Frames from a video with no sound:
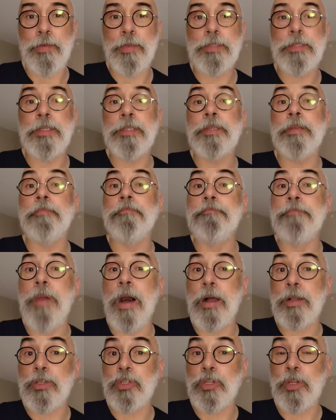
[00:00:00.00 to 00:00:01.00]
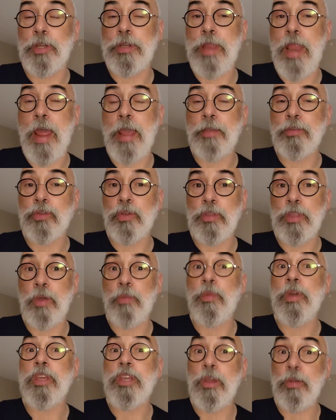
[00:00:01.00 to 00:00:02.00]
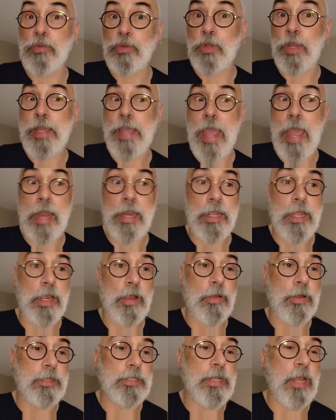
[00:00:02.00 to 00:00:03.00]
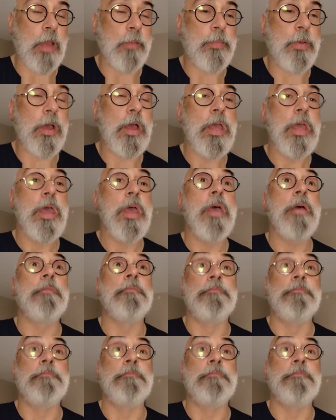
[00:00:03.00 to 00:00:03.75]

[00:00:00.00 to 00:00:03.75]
This is much nicer than we usually get here in Tampa.